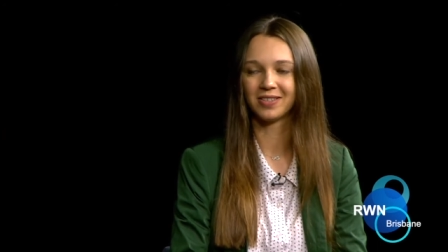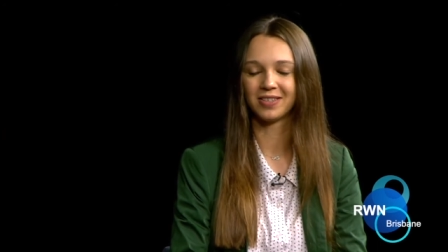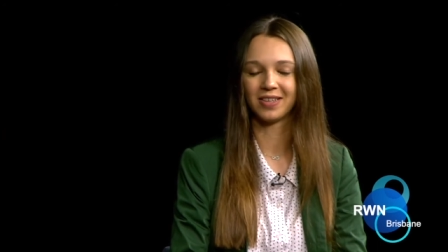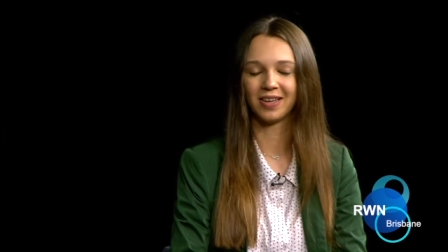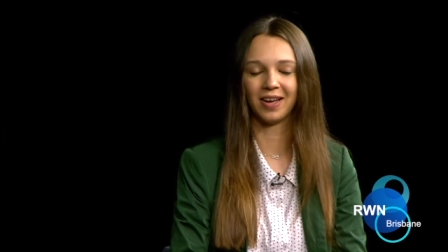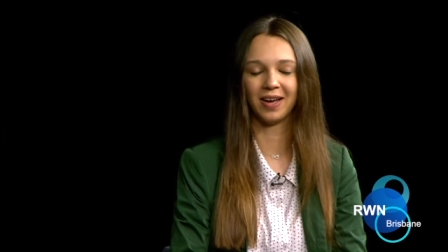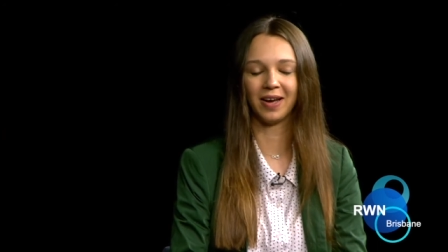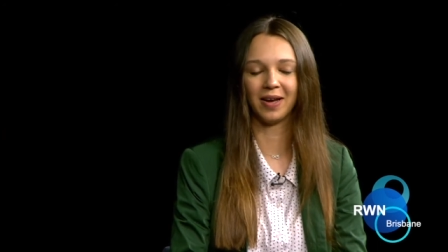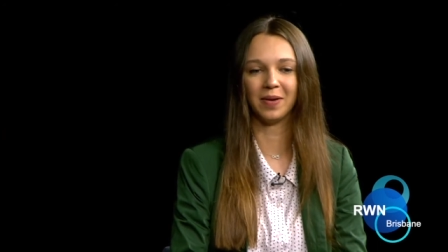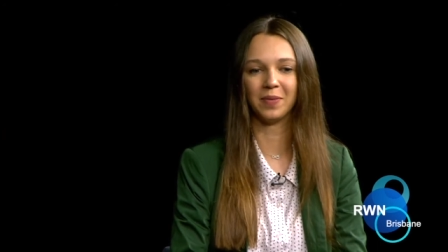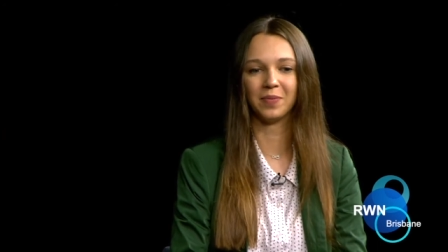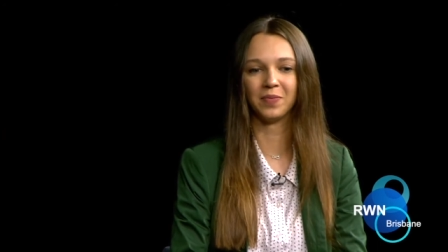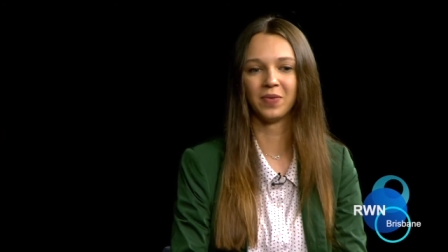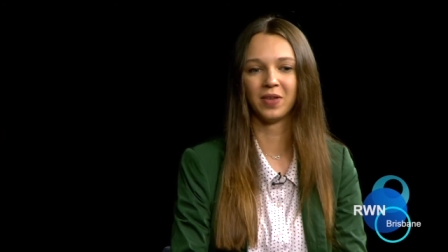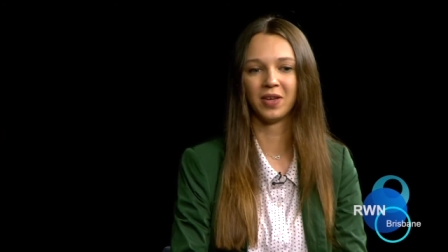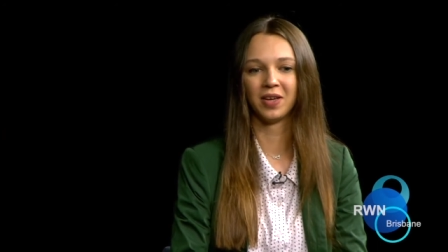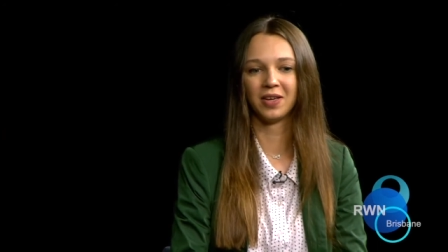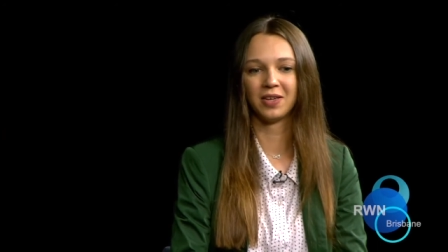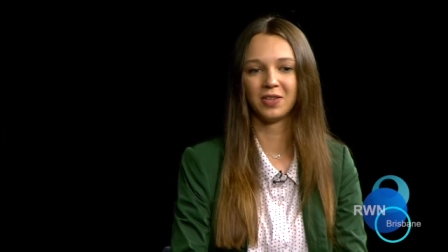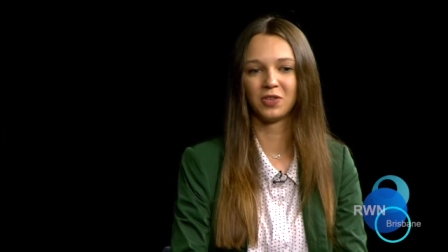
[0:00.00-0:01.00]
Um,
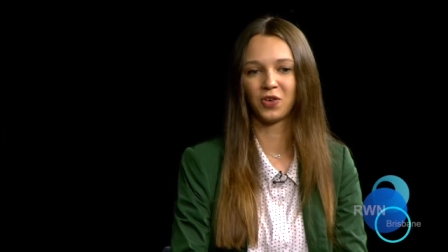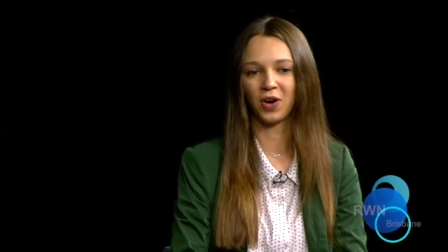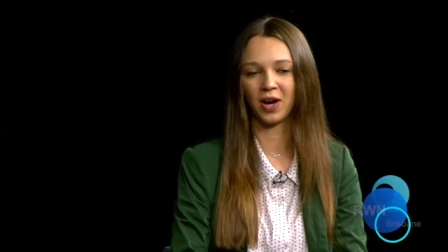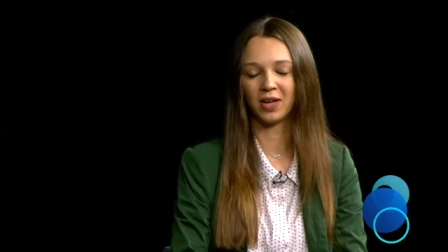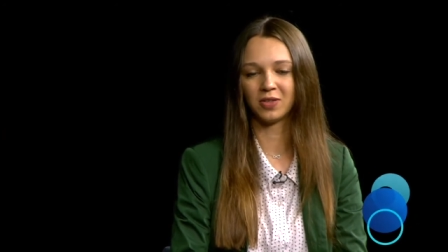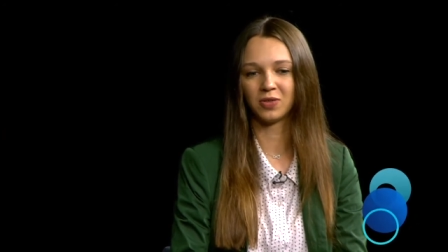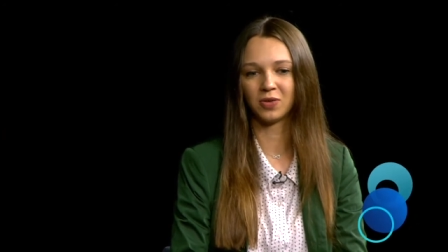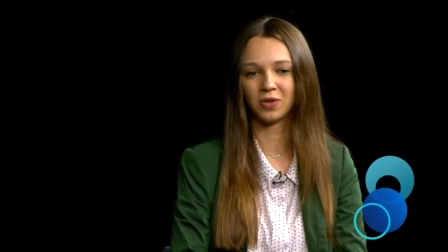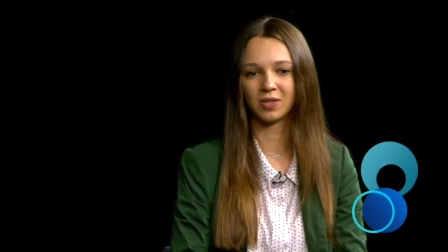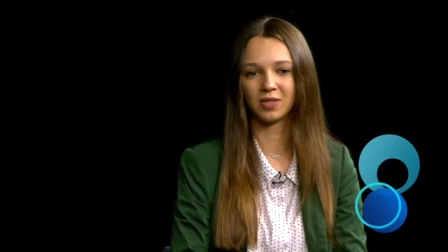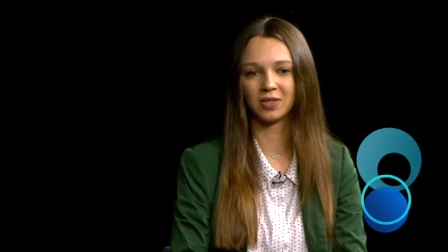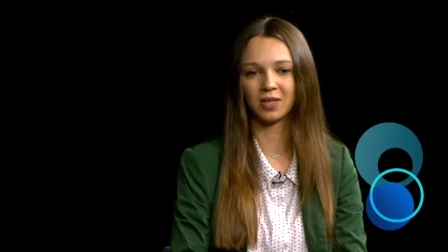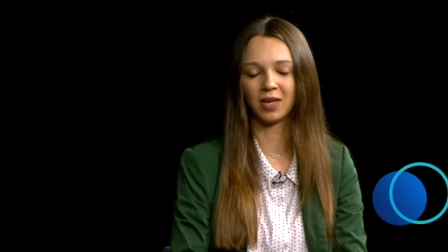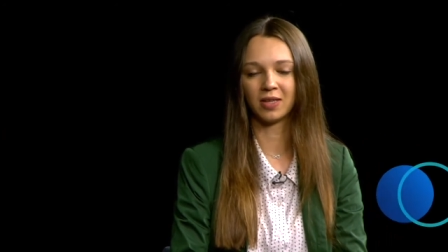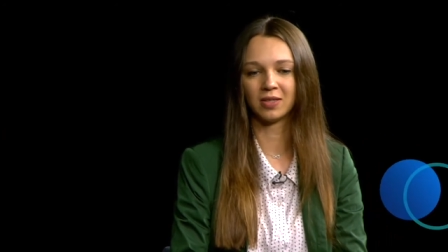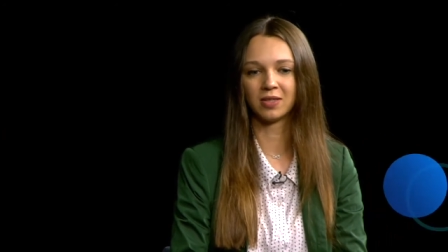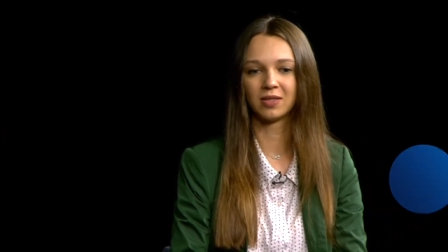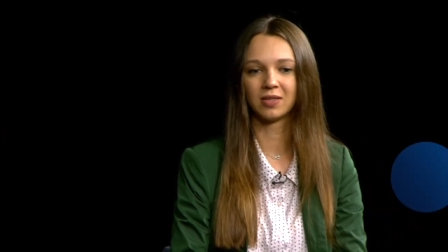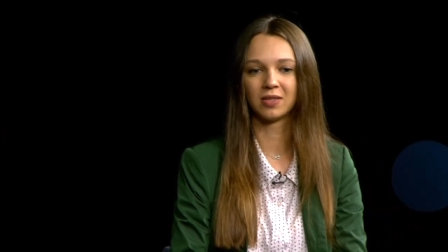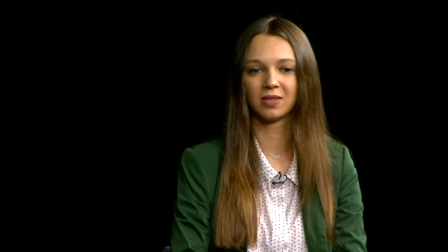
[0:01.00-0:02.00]
try to
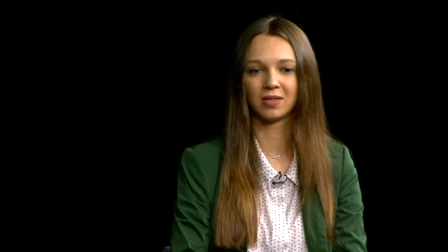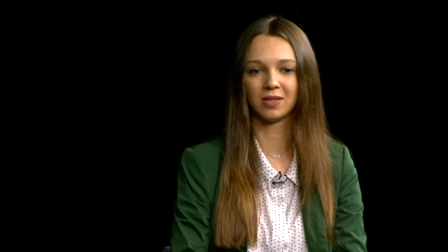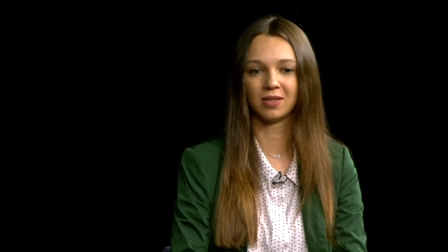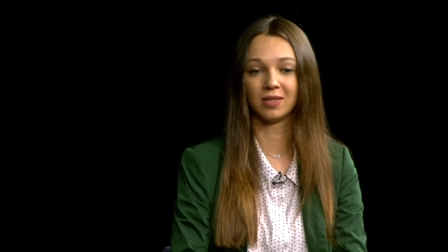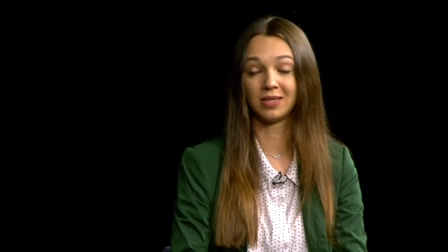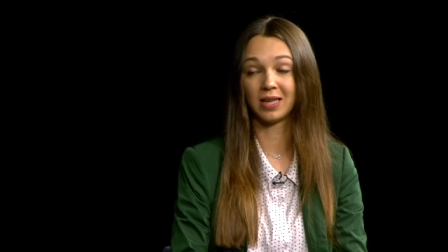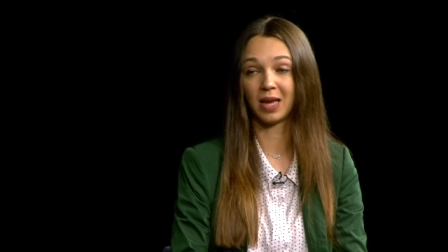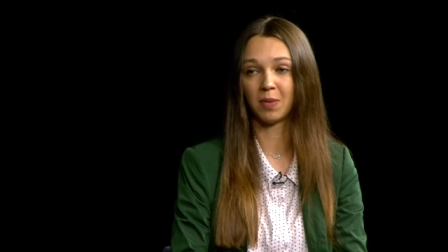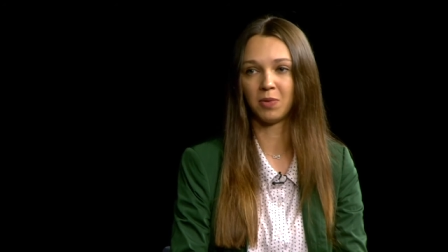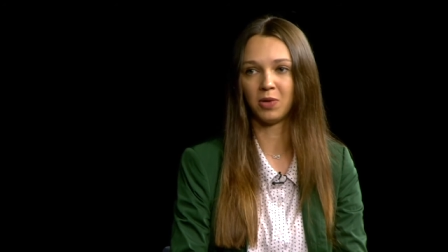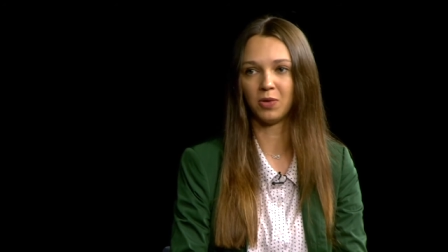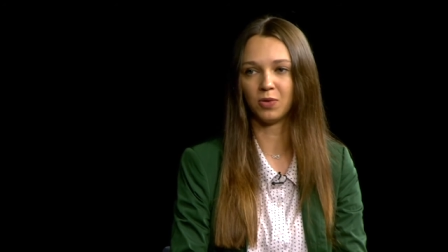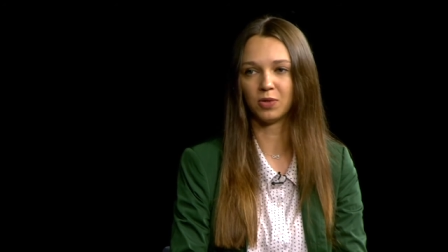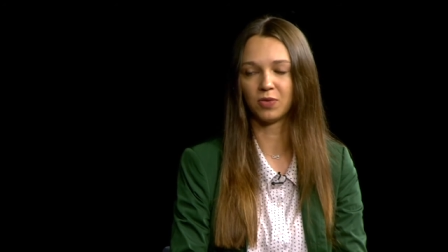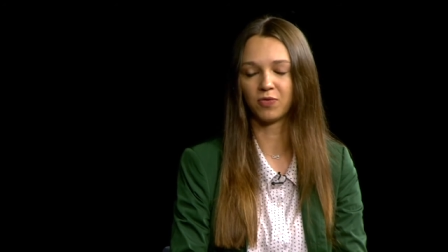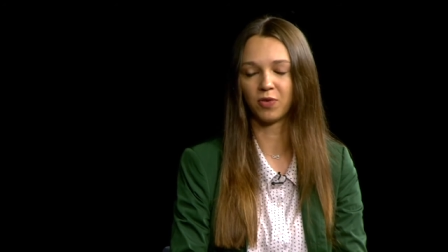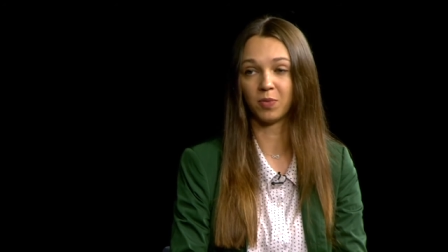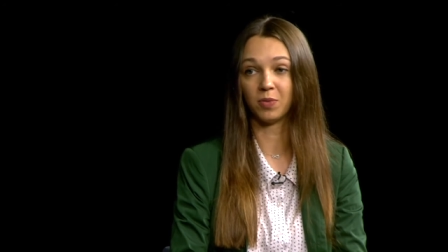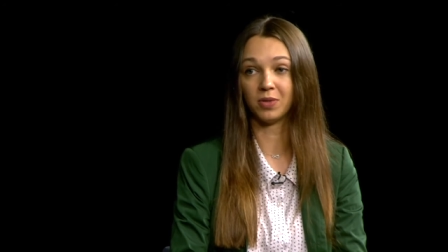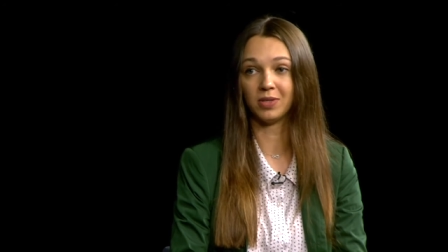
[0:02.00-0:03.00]
access the same news
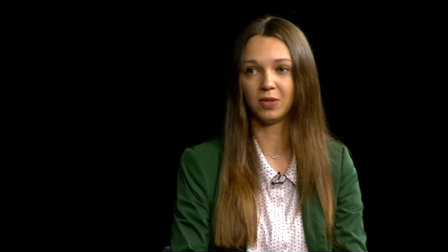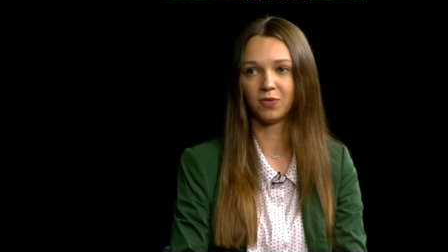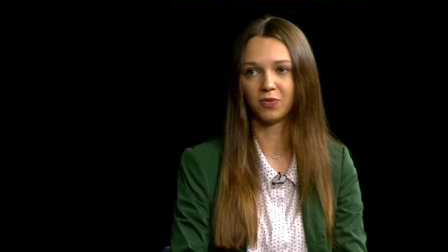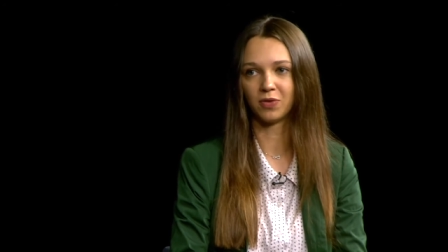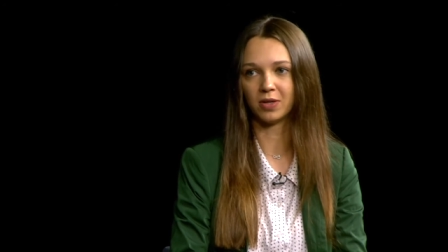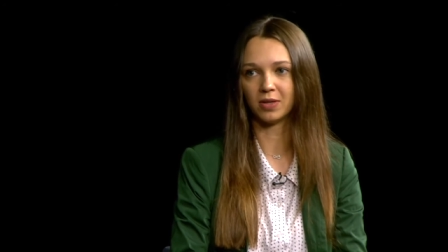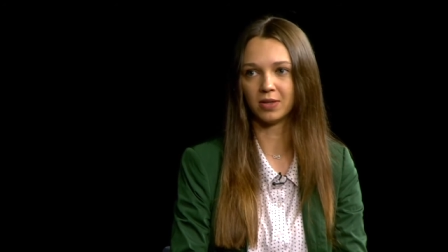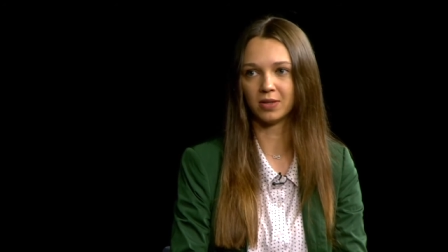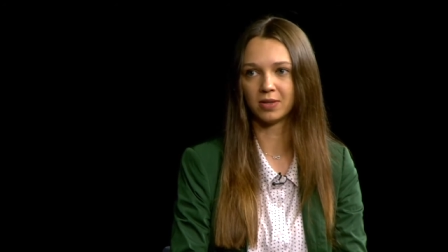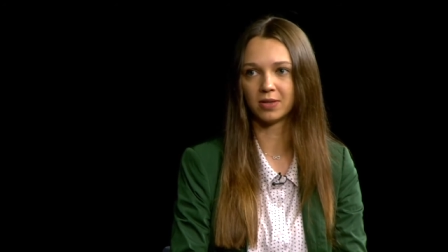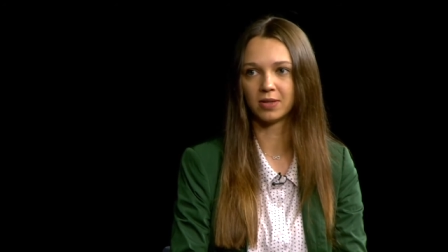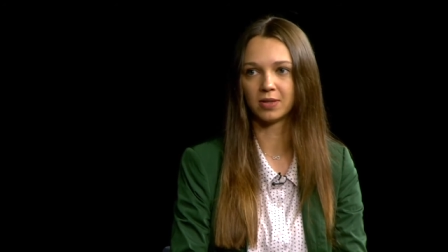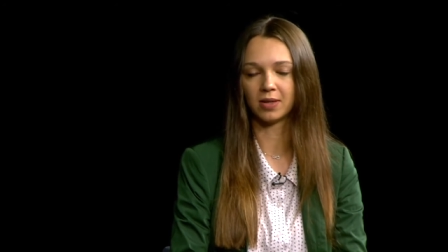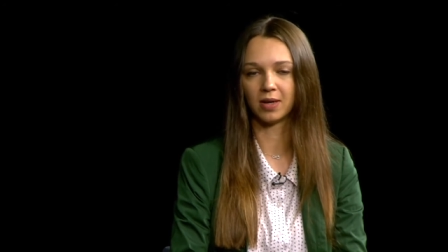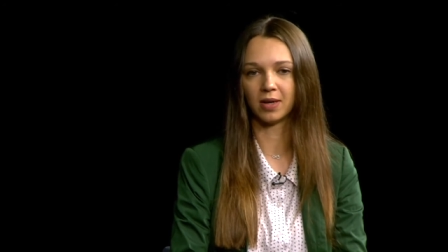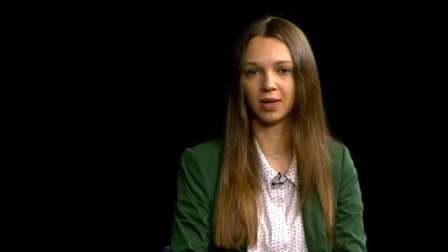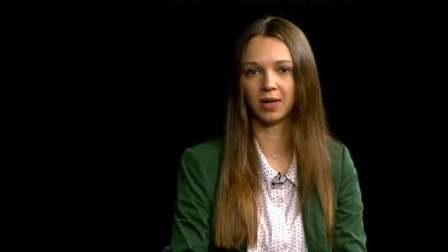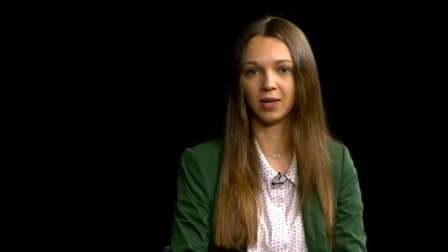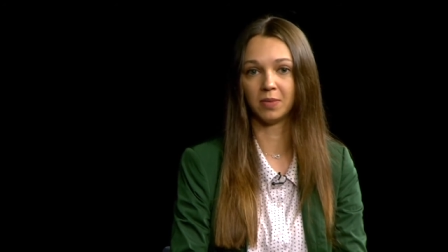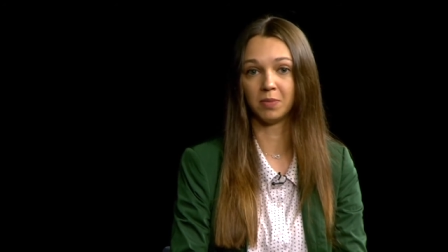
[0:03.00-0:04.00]
from a different
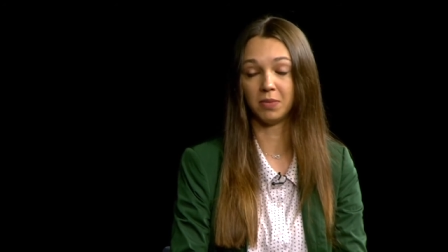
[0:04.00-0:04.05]
uh,